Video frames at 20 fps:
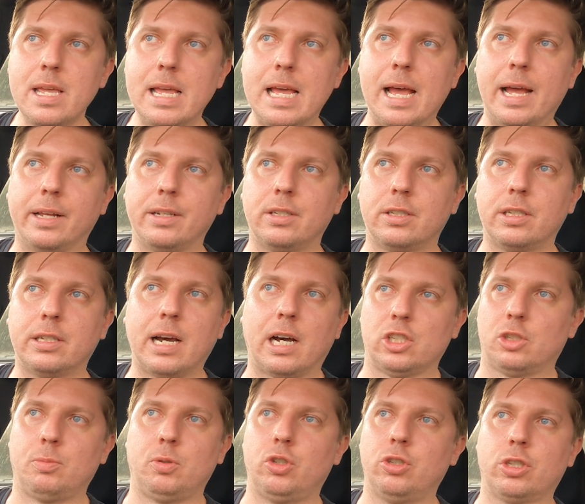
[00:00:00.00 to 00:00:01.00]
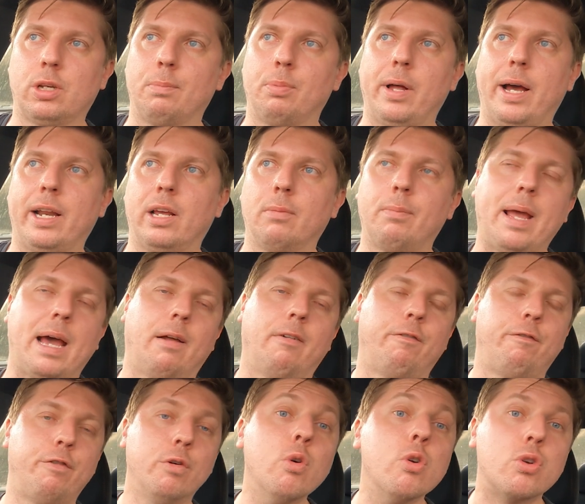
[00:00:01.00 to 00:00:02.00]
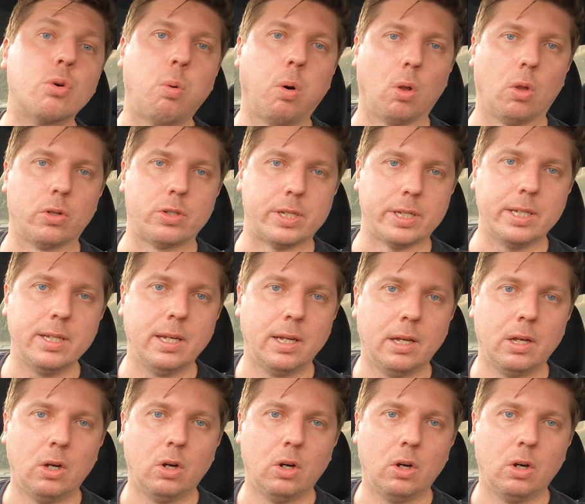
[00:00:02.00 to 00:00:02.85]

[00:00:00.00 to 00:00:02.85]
And customers just complaining about food quality.